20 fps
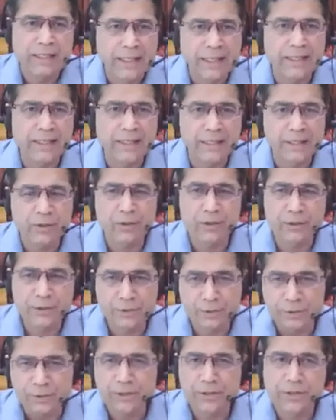Canadian
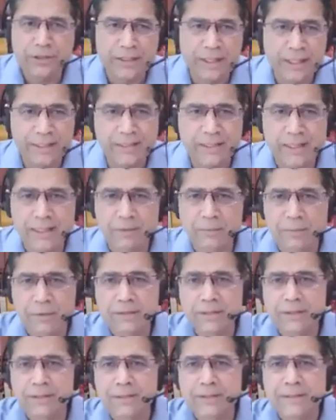Constitution. Next slide,
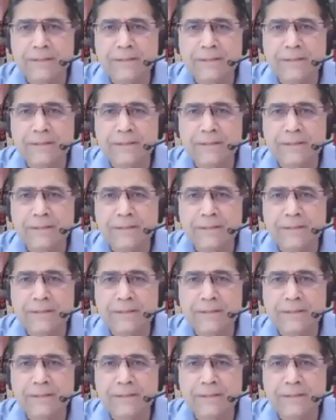please.